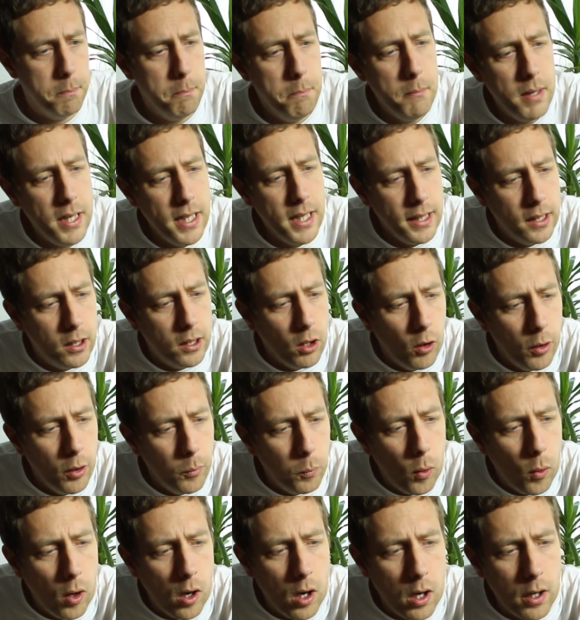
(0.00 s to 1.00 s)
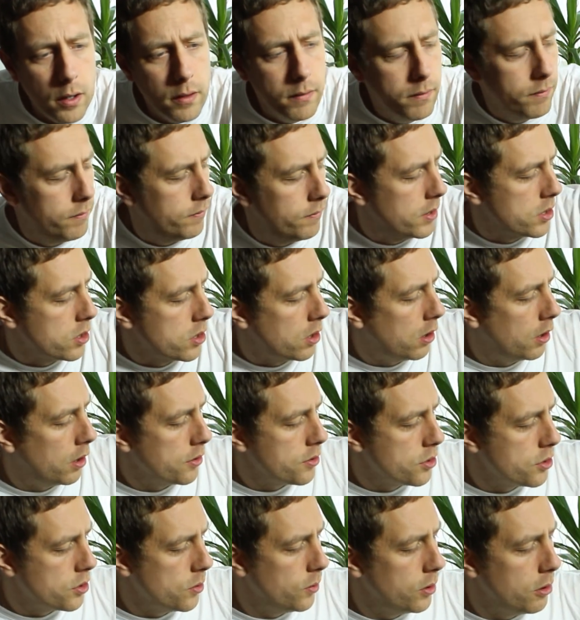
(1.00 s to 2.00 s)
mini Haiwan, as I like
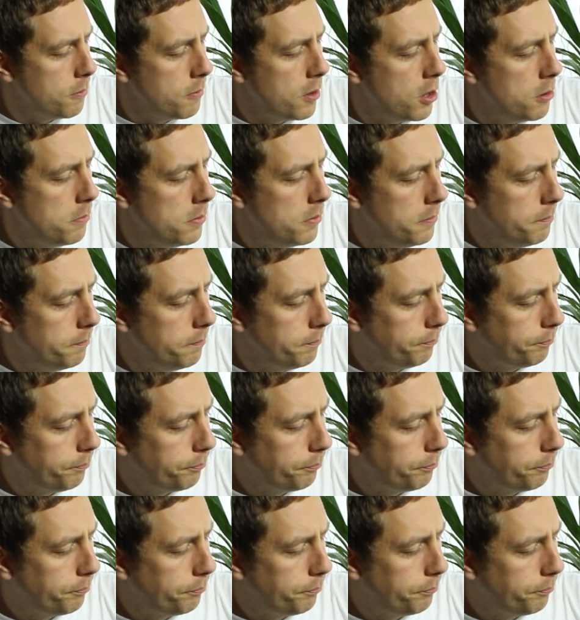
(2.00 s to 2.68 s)
to do at the moment.